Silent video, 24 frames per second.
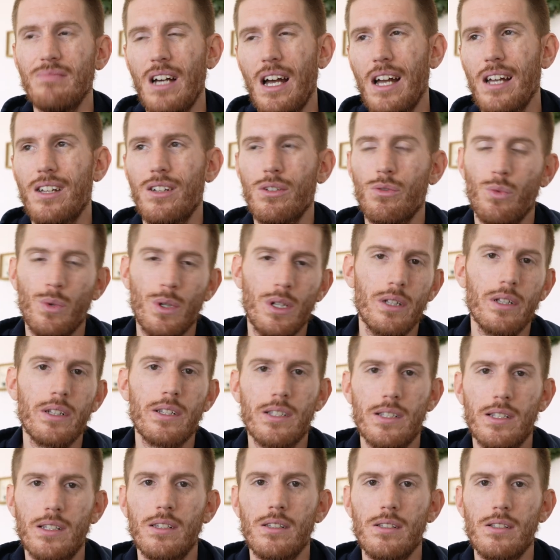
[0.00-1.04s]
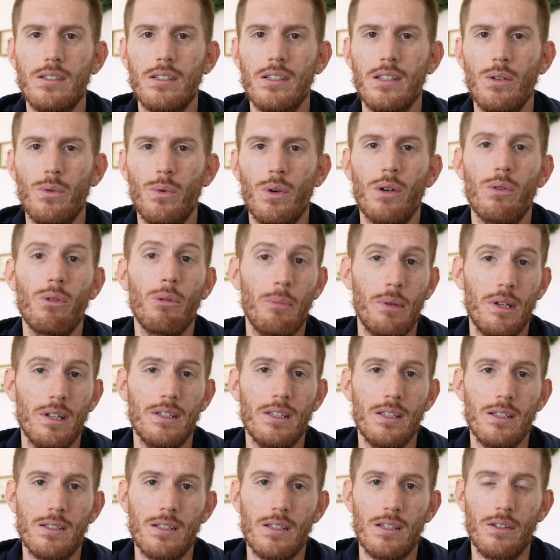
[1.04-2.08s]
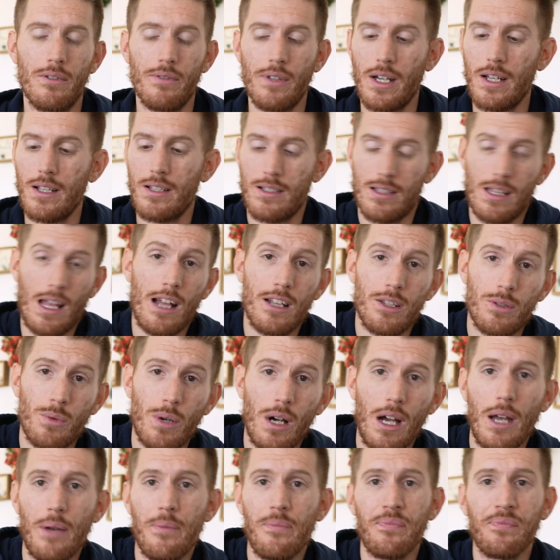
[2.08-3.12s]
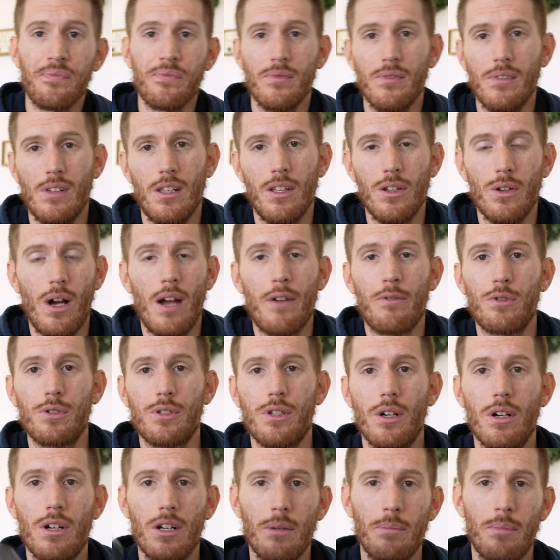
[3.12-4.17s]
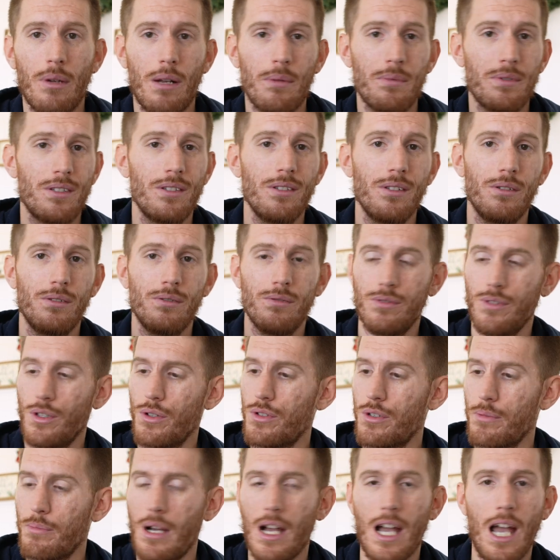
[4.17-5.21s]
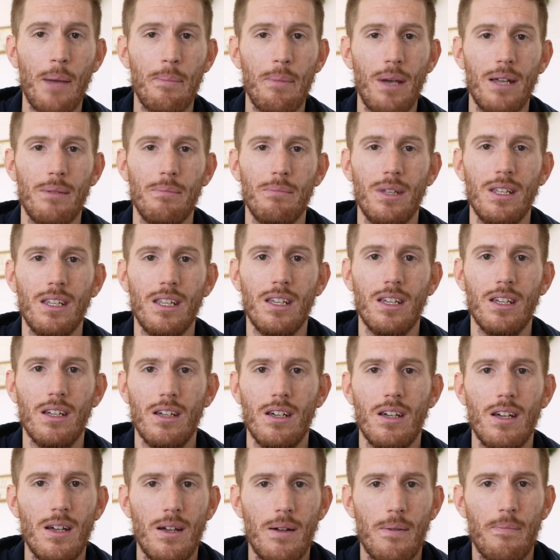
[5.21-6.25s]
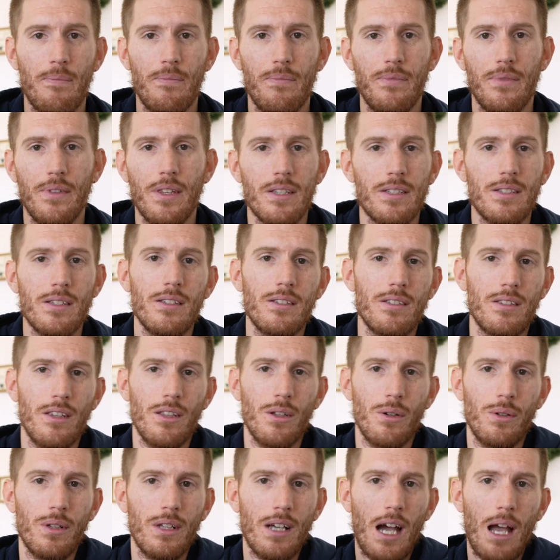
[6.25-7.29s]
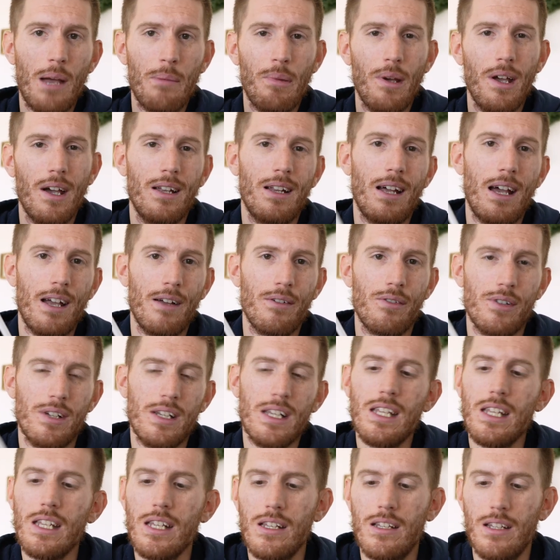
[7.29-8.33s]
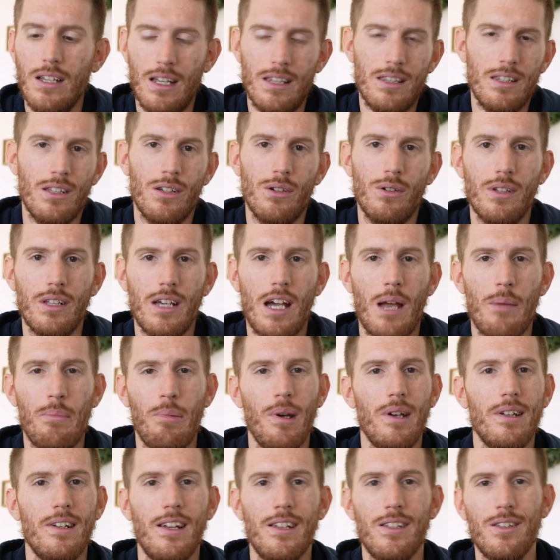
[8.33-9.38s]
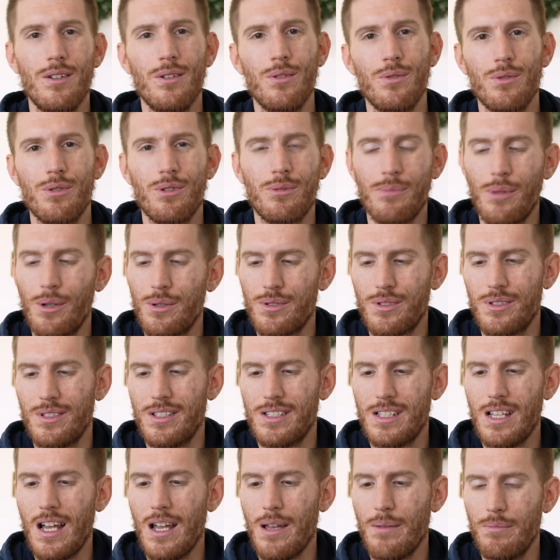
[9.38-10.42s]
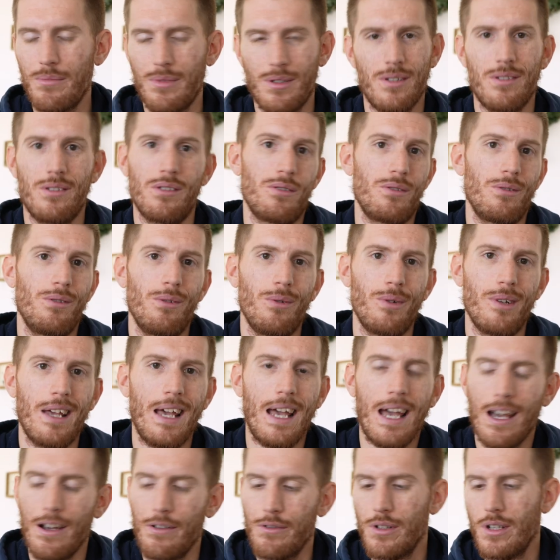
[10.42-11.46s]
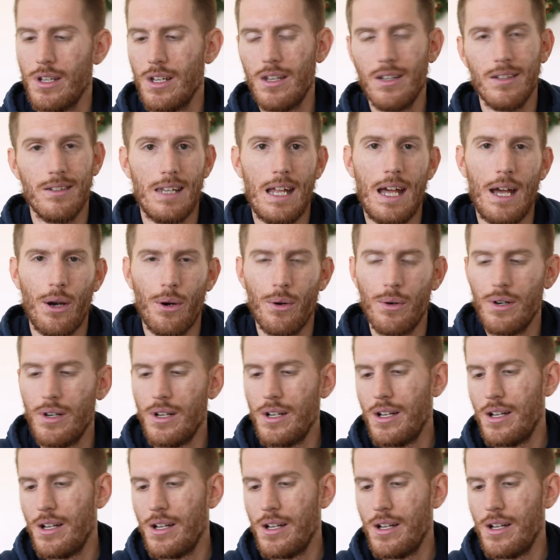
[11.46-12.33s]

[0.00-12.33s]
I could realistically see where it would be a decent device. That's why, you know, I've returned it, but I'm still using my iPad mini. This is the only iPad I ever need and the only iPad I use most of the time, because it's the only one I have now.